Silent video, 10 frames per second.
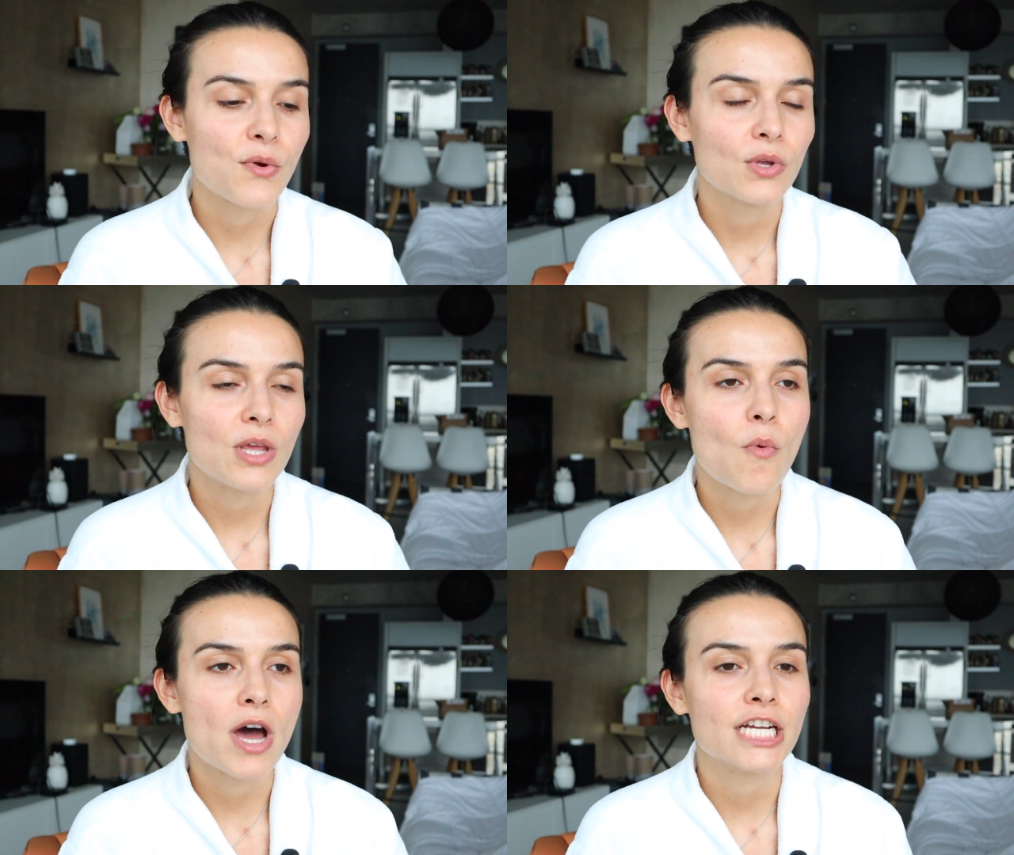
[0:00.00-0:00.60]

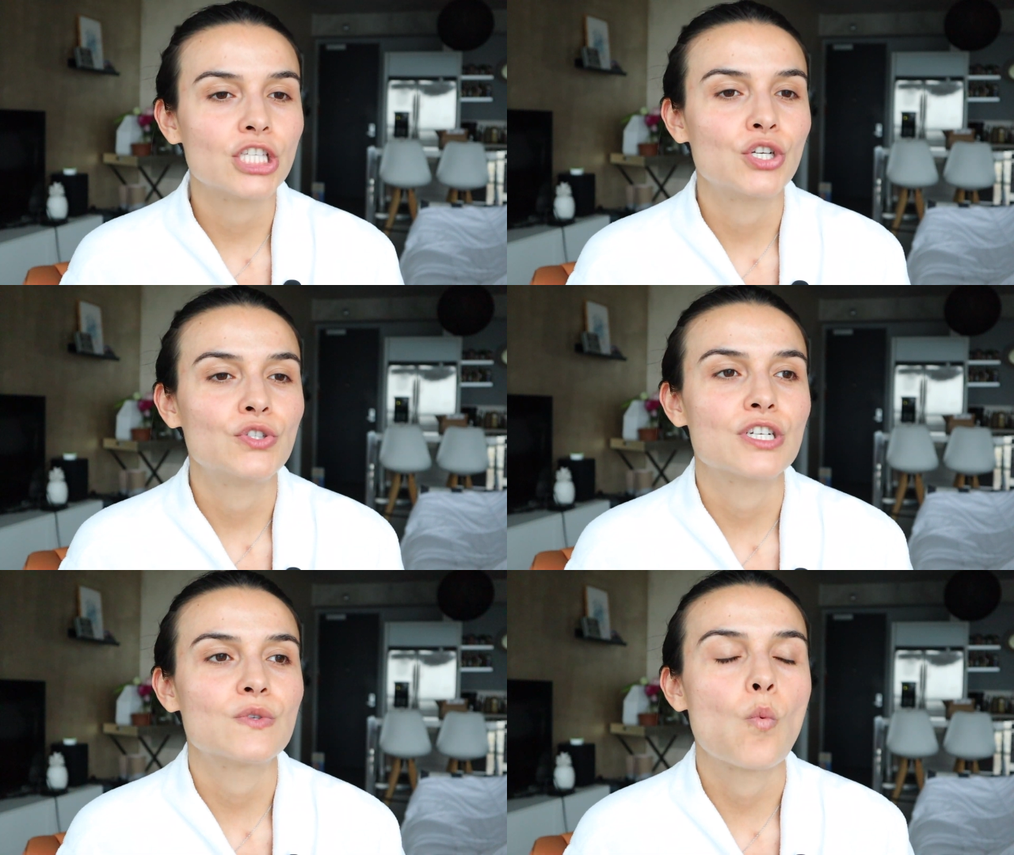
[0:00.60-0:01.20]
really wanted to
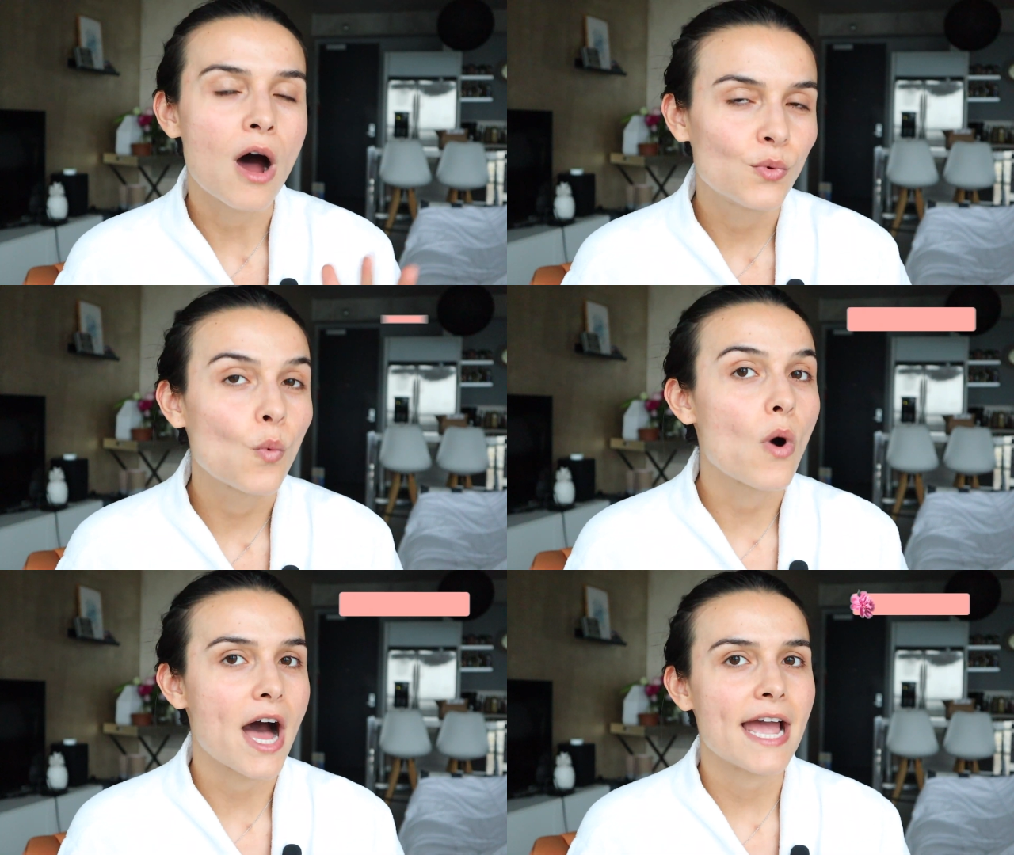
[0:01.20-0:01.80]
just
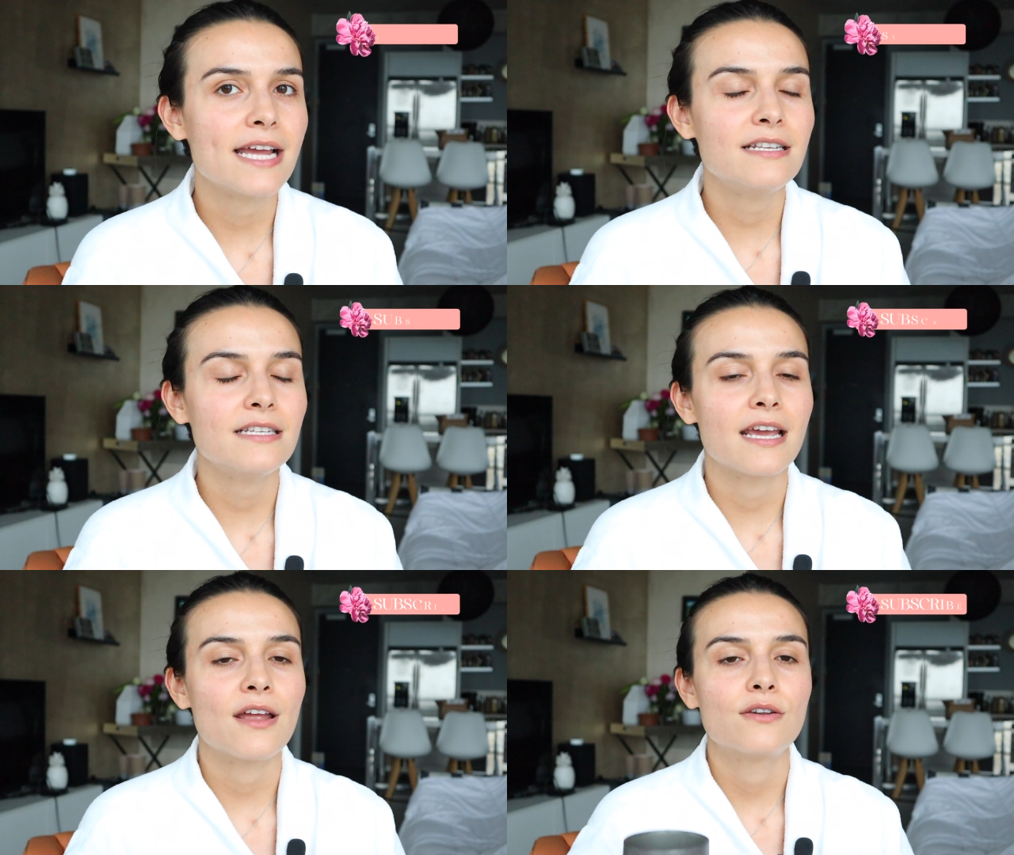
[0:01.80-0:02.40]

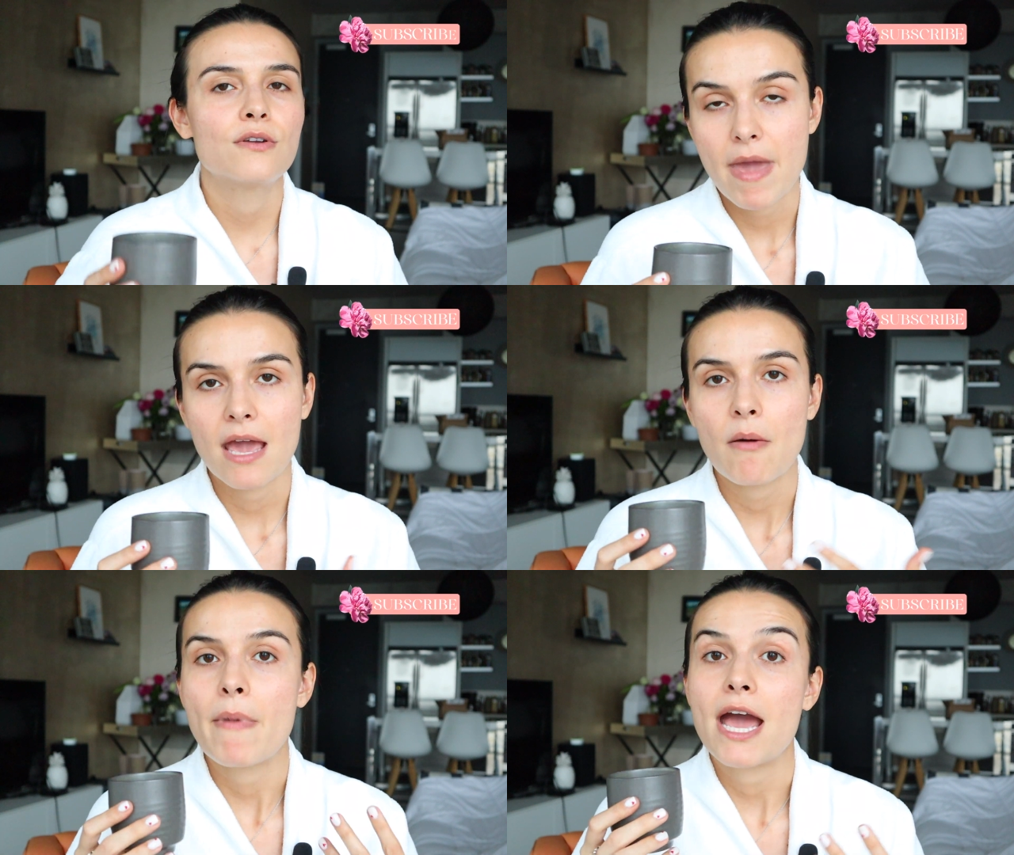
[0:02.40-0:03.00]
unwind and
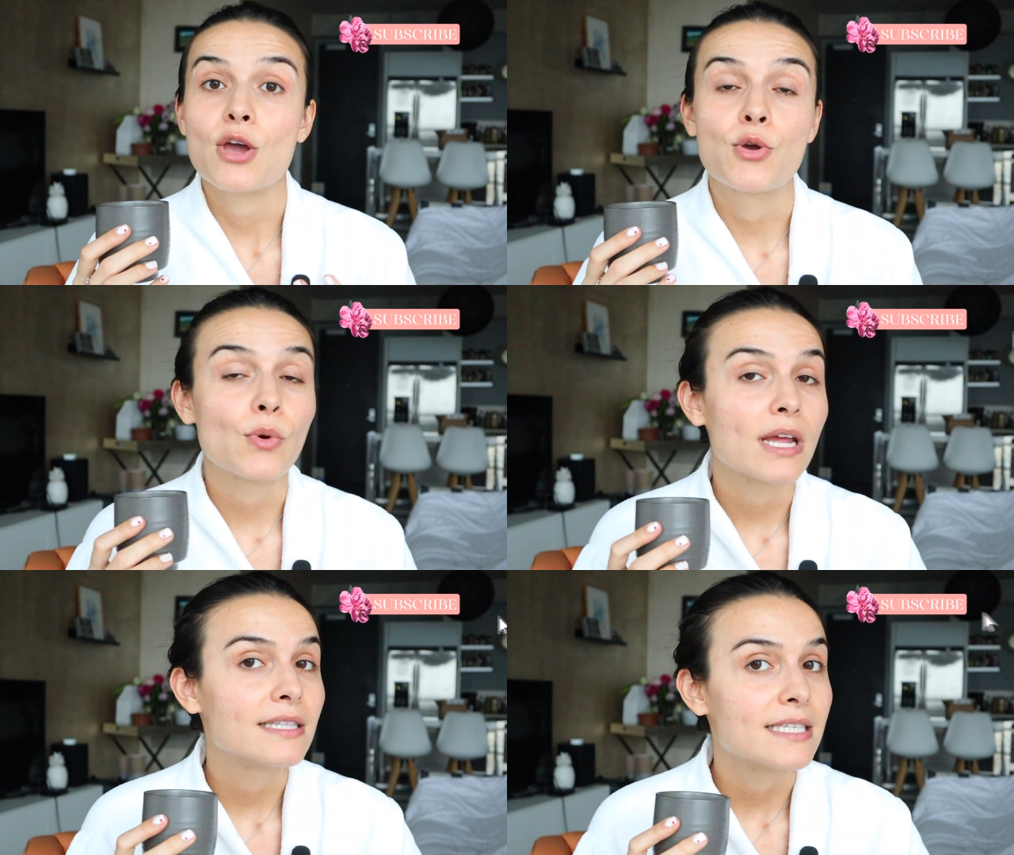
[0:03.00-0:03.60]
make my
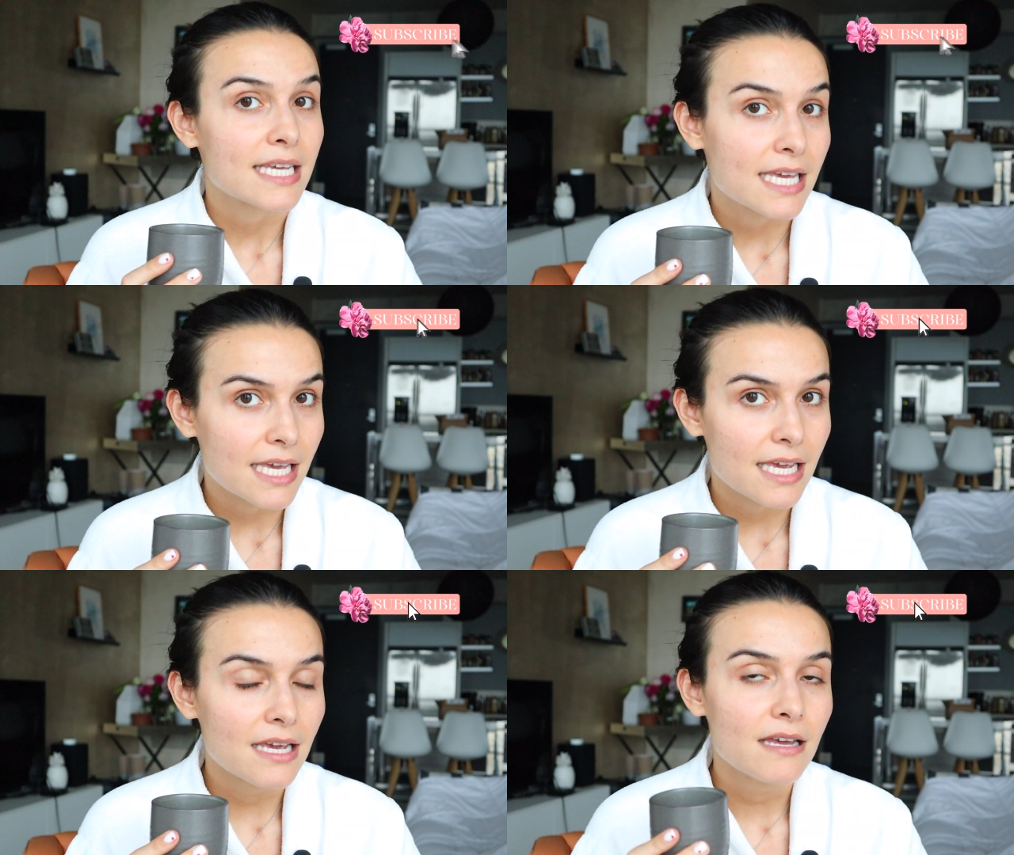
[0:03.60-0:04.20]
green
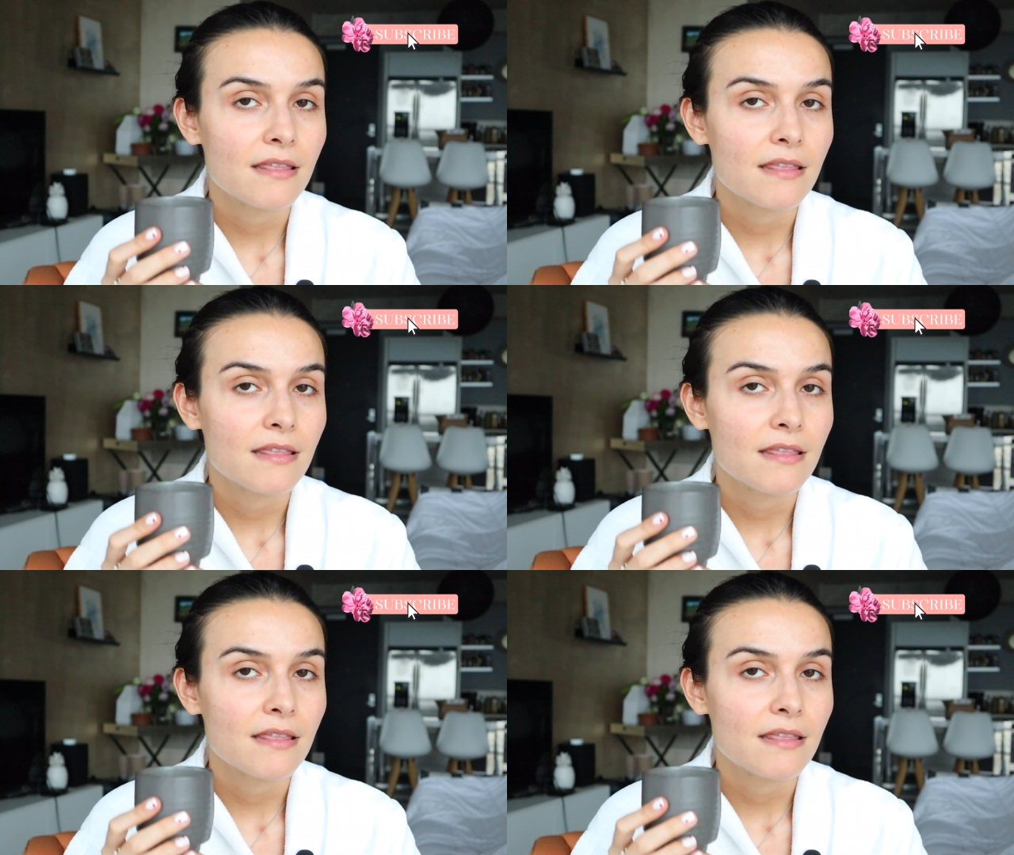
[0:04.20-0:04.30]
tea.